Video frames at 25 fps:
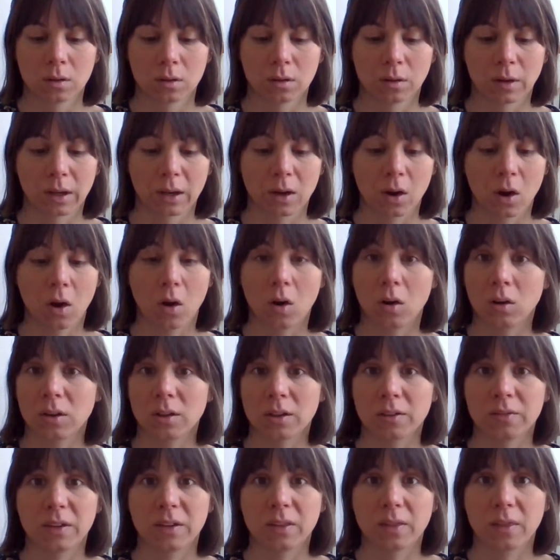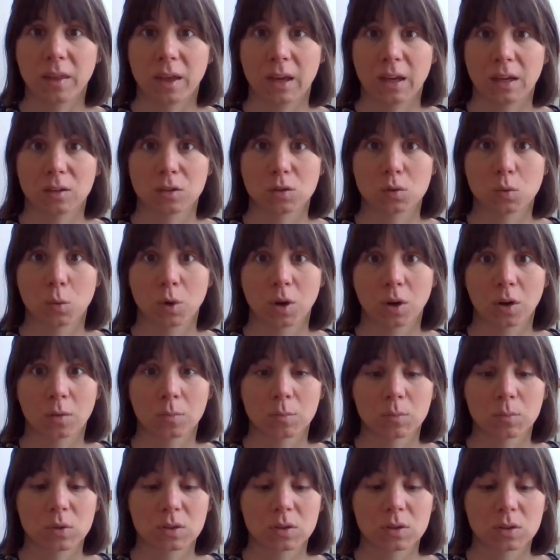like all living things,
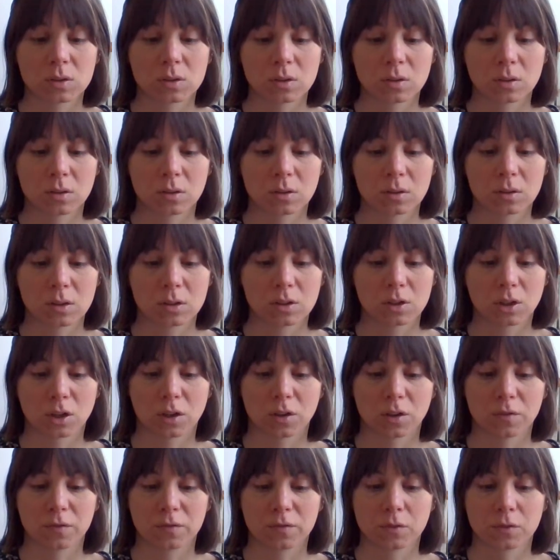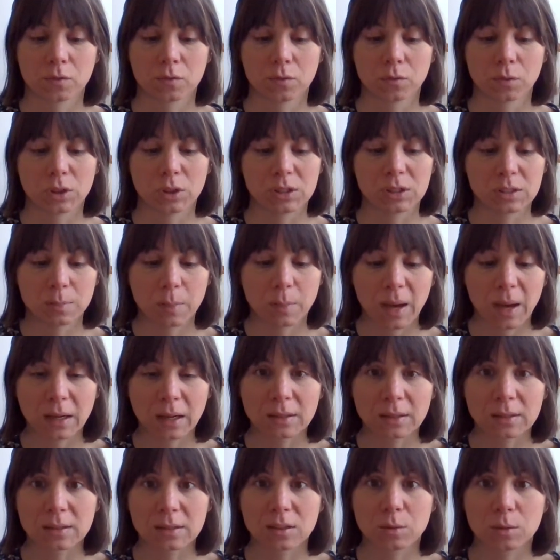worms deserve
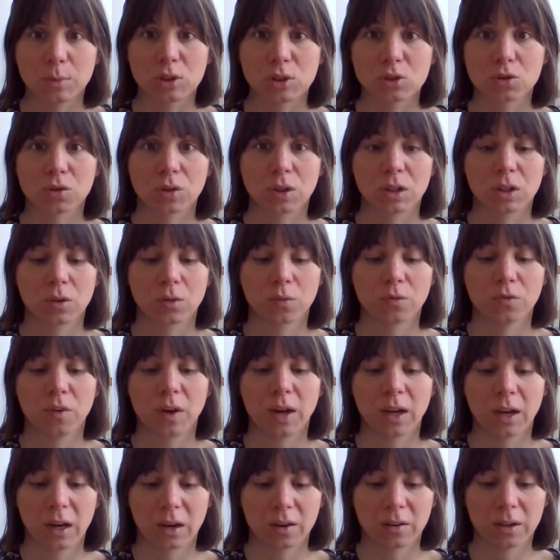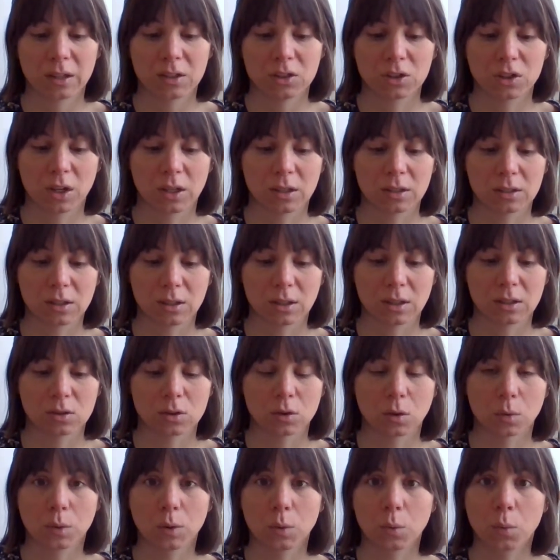respect and to be treated very gently.
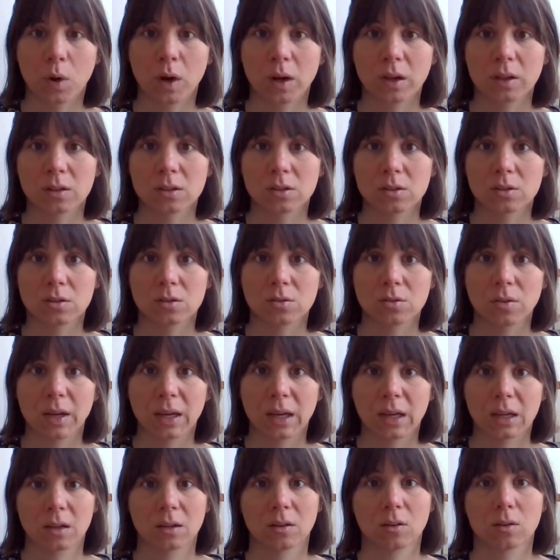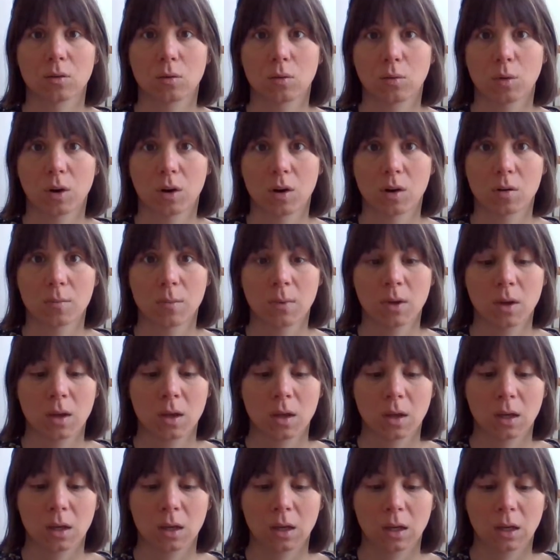So we want to handle the worm
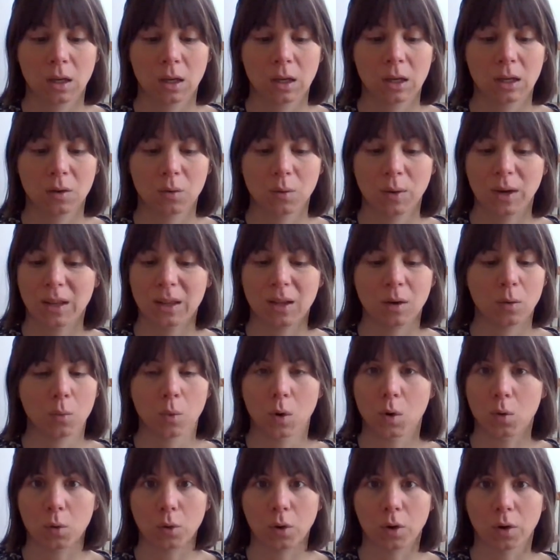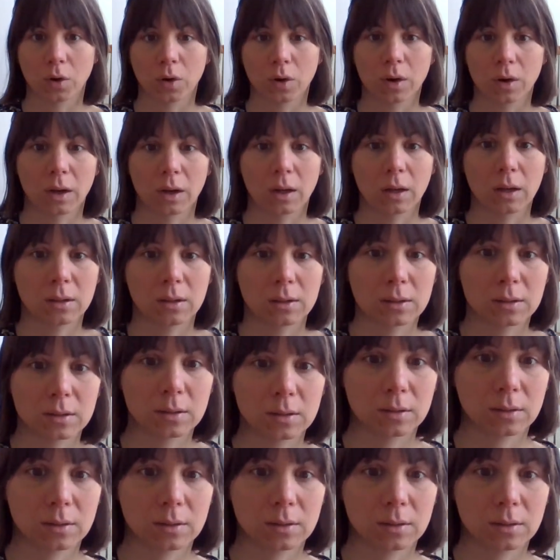in a way that won't hurt it.